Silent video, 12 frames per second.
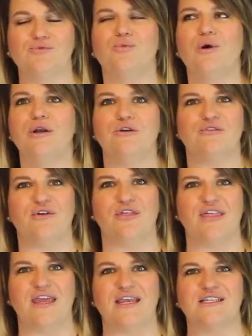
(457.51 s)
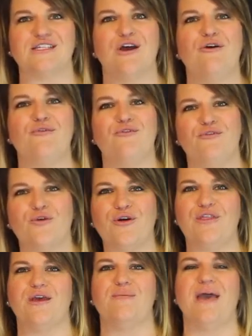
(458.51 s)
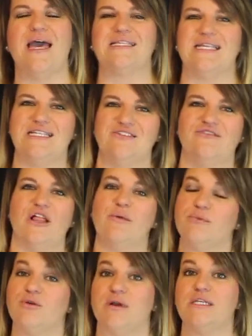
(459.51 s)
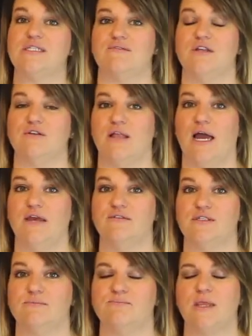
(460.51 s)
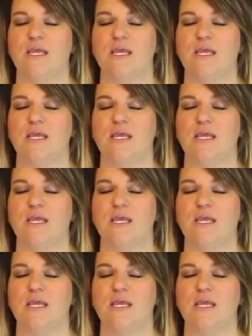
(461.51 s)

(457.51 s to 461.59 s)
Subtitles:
wonderful things for them as they develop the rest of their lives.